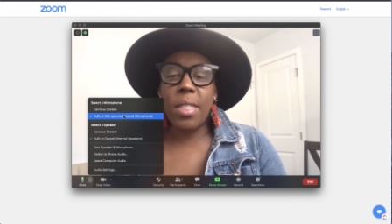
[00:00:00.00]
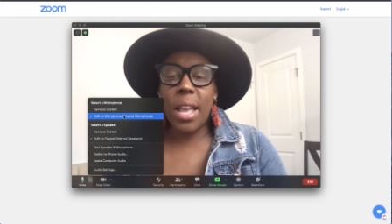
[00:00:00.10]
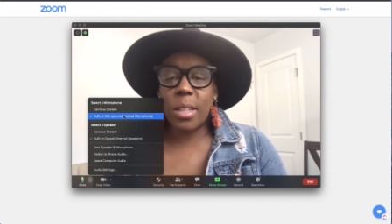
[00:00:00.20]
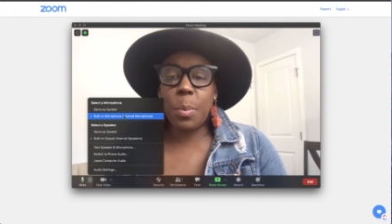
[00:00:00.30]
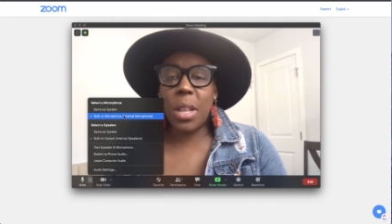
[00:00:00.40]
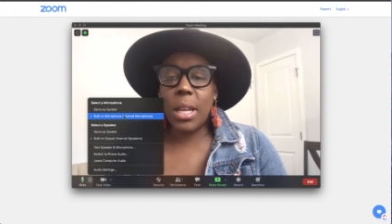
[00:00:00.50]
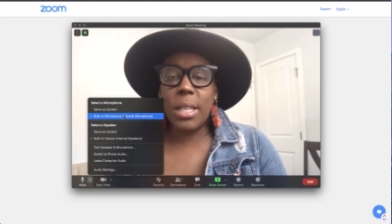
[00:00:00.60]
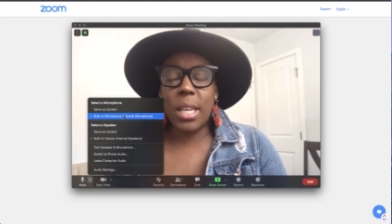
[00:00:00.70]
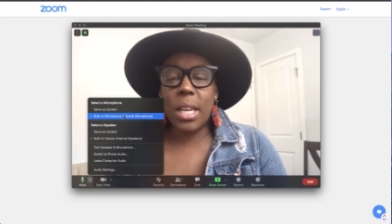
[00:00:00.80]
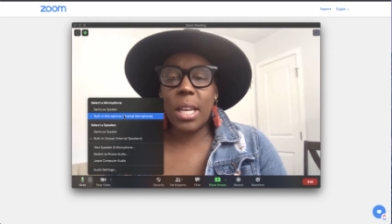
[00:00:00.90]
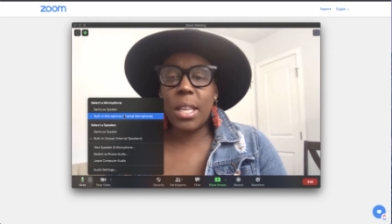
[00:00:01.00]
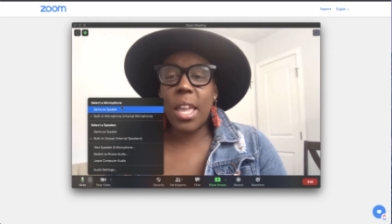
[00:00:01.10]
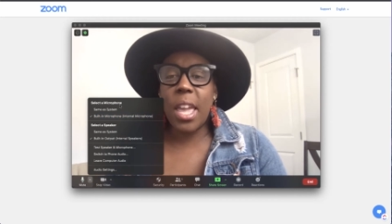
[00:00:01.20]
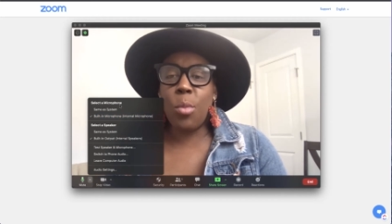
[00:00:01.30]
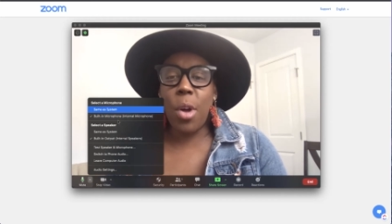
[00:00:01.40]
and that's plugged
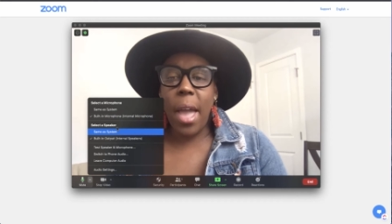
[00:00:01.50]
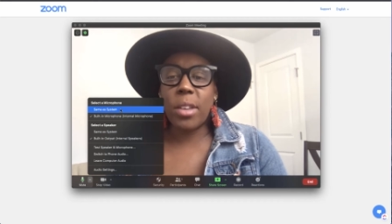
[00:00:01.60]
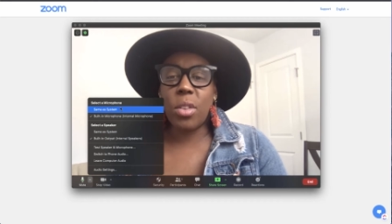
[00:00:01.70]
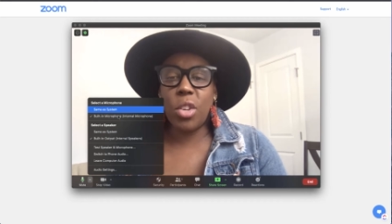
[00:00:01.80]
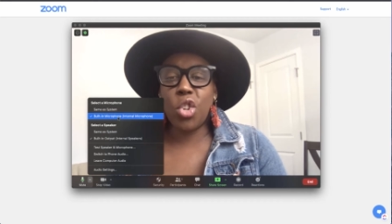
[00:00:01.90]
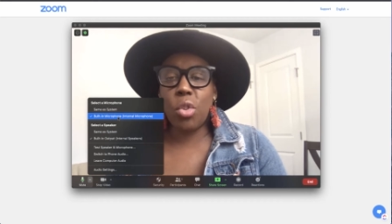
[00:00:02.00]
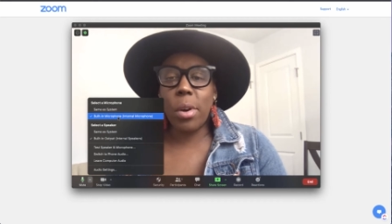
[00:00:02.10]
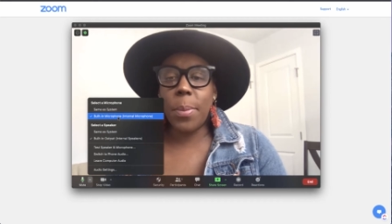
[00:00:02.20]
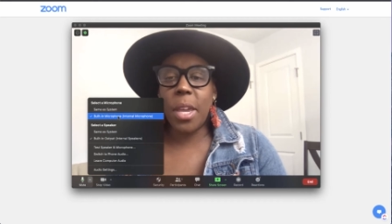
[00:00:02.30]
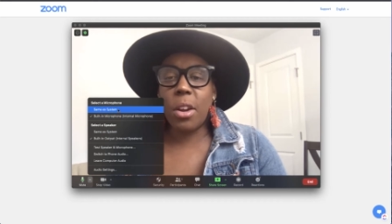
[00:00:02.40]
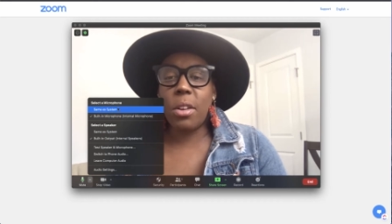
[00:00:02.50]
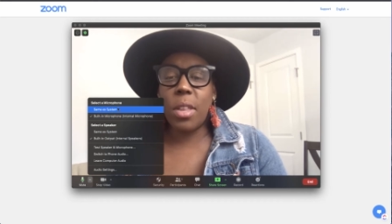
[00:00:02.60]
in, it will actually show up here.